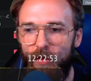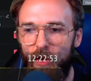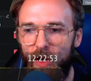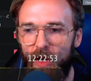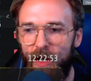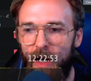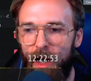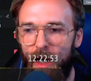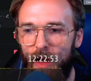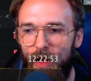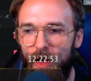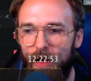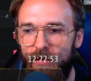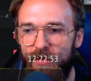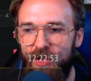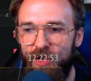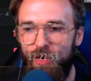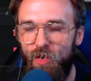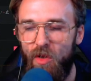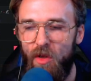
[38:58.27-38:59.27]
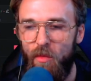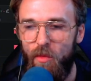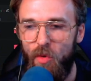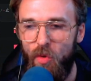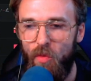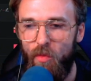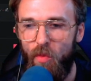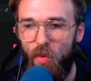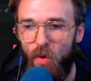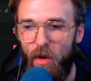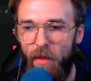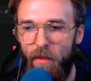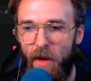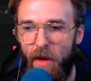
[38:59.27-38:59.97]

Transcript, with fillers: looking at, I love doing the Moon Boy